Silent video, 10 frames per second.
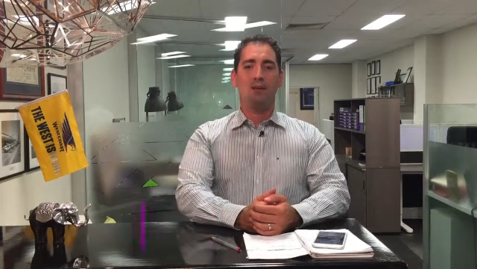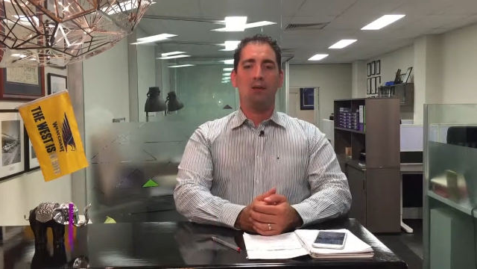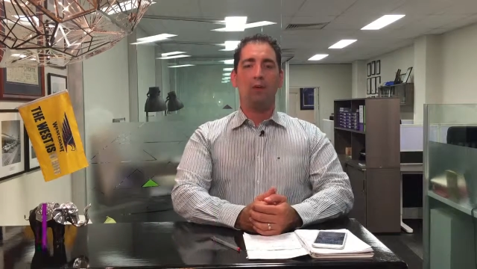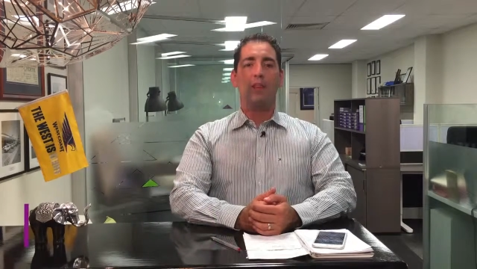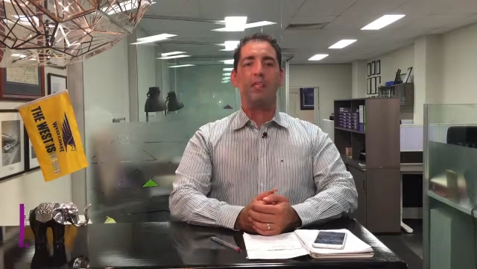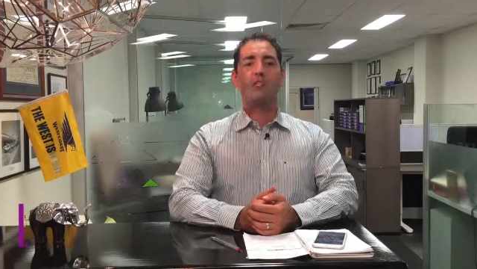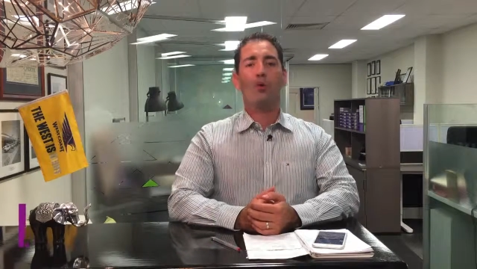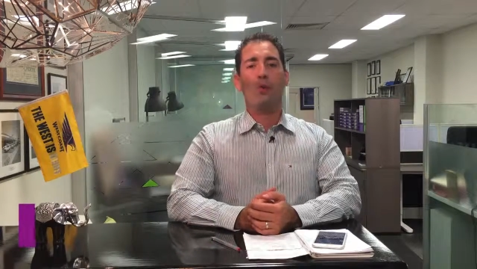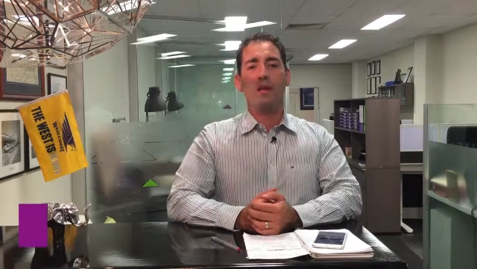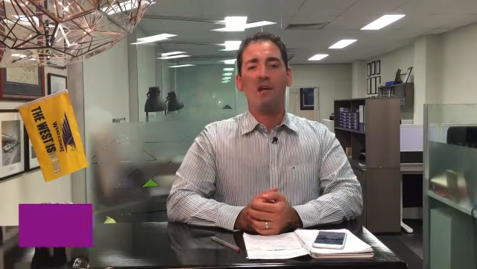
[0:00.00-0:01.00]
Well, that's all
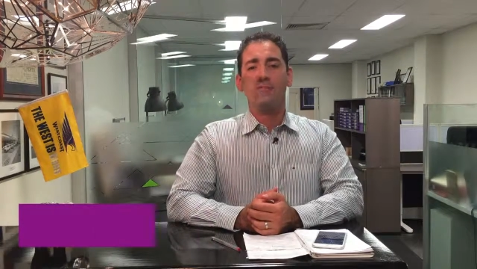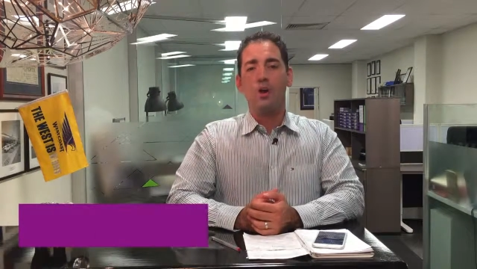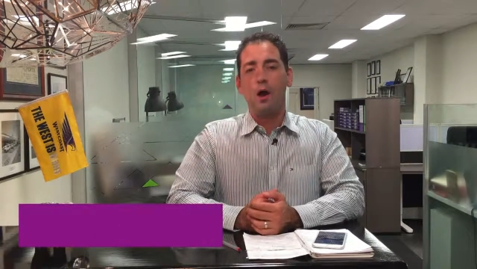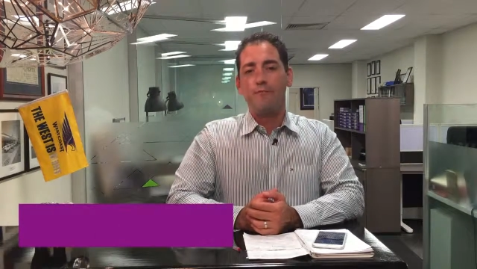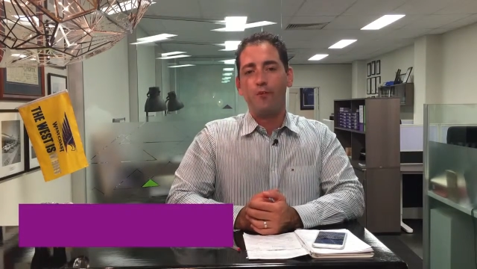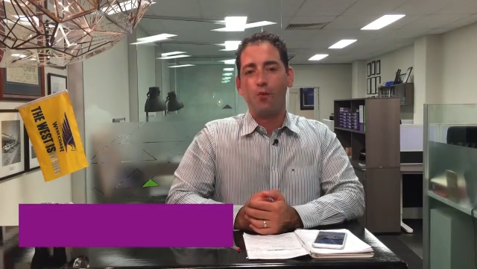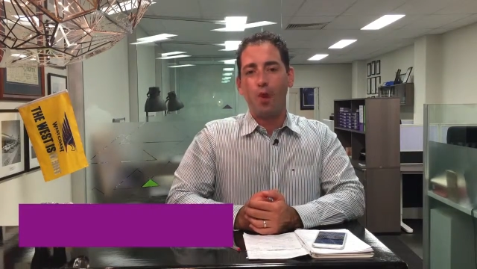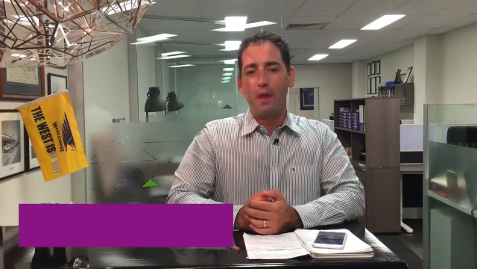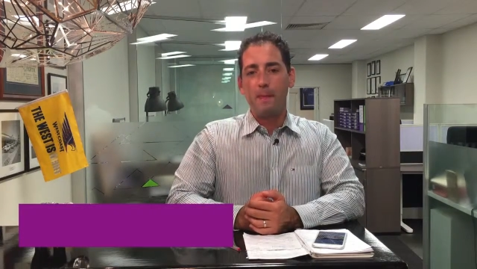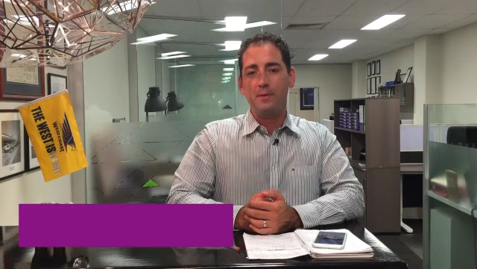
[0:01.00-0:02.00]
we have time for
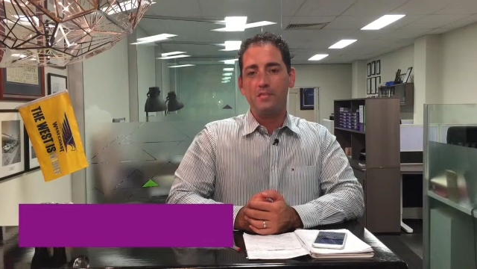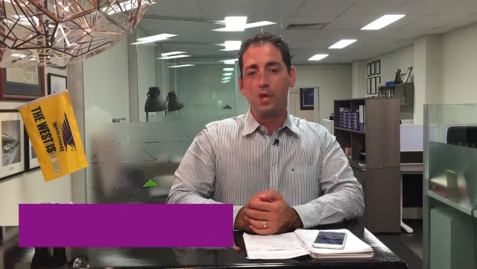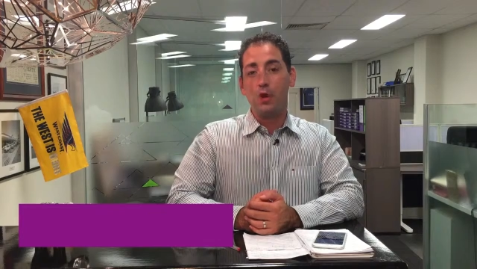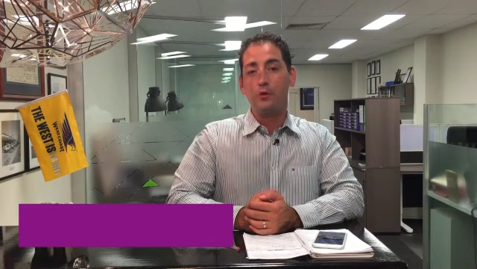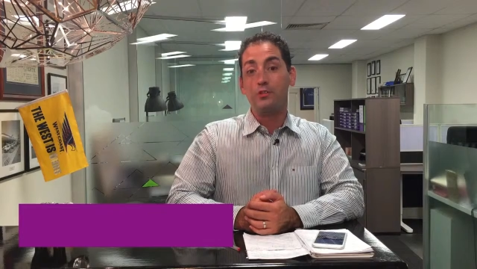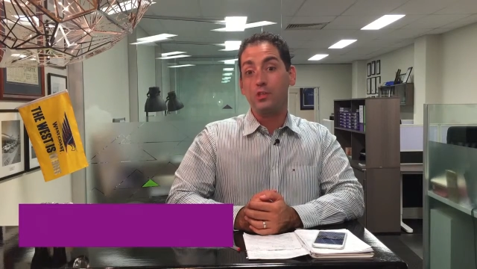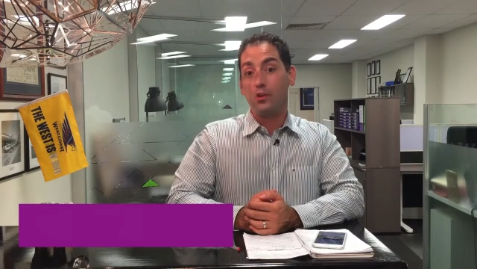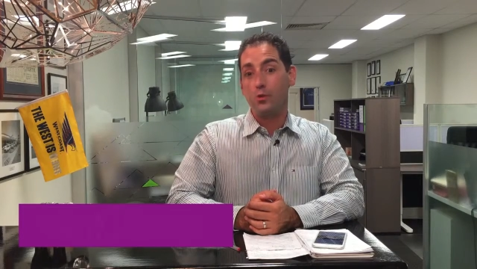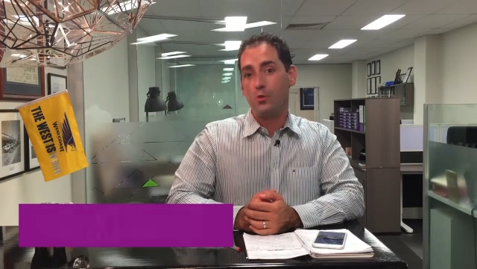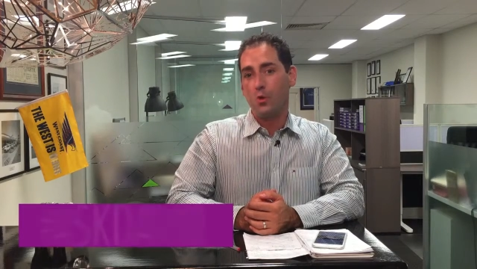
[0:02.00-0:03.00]
on episode
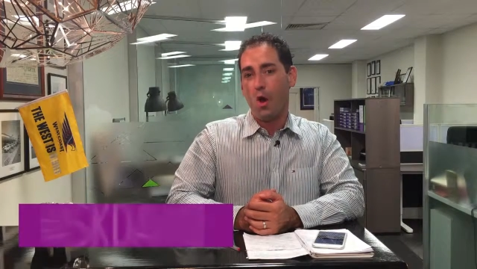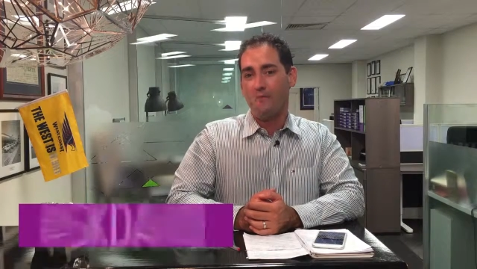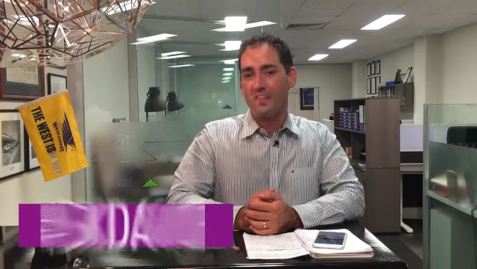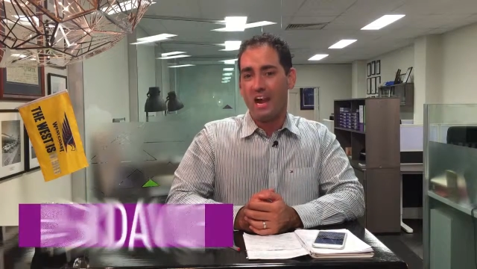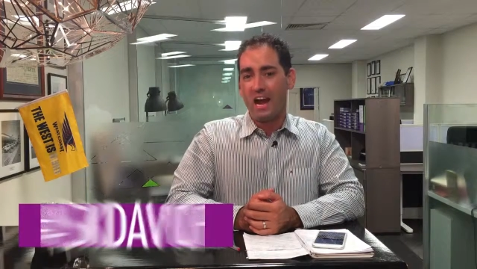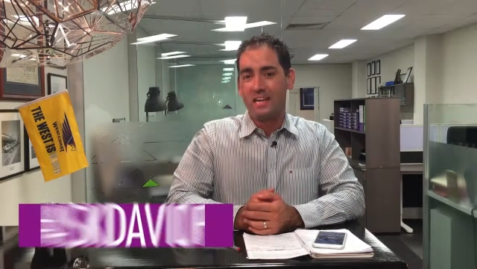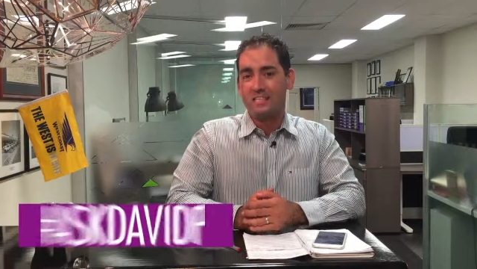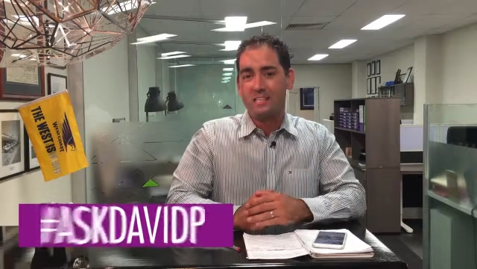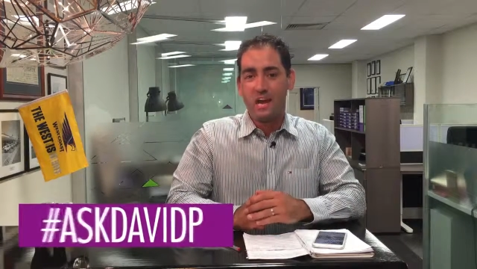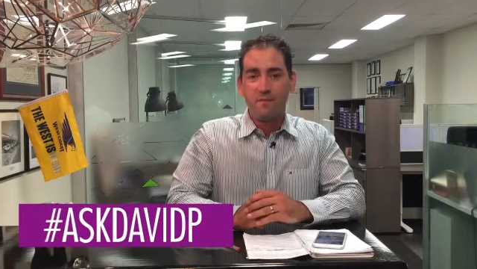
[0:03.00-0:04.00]
2 of the
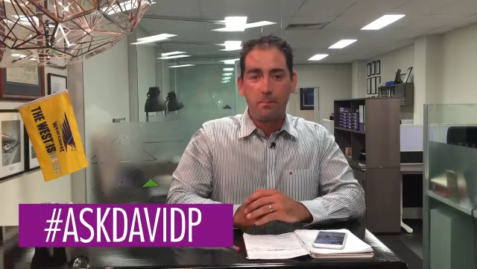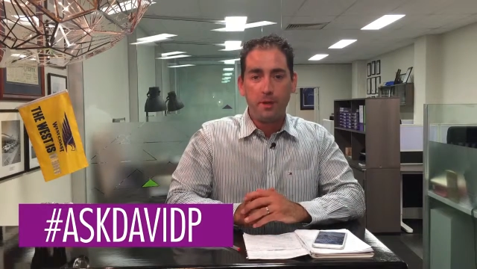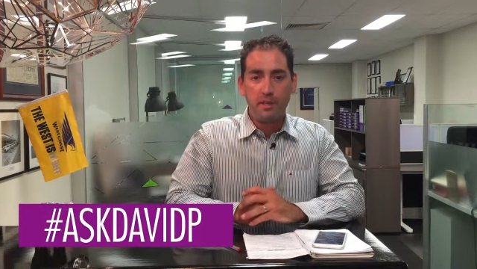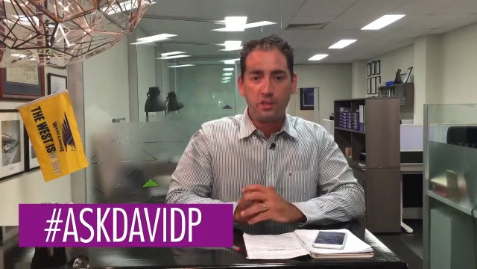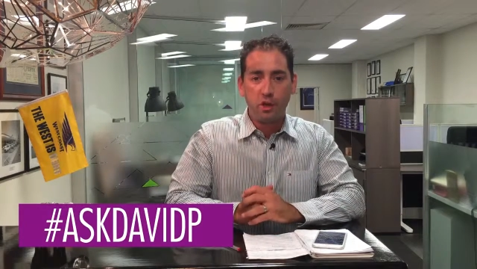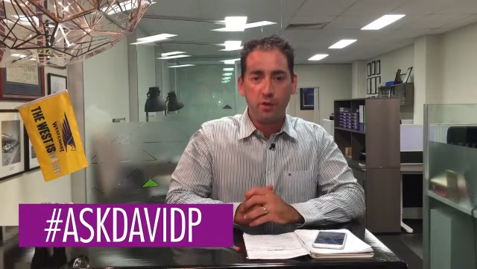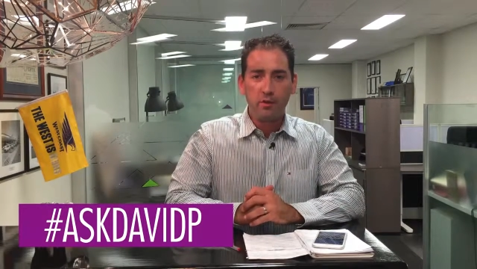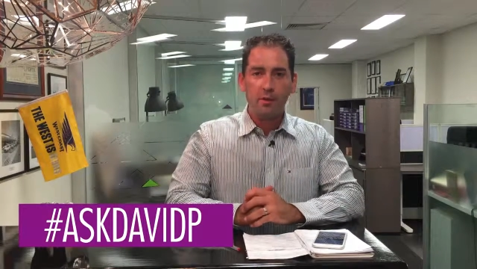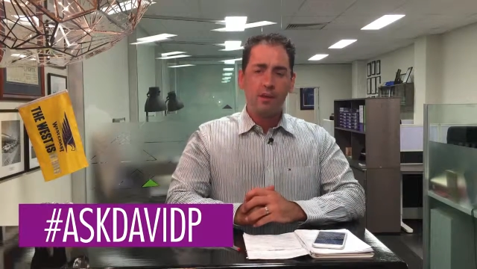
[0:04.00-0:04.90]
Ask David P show.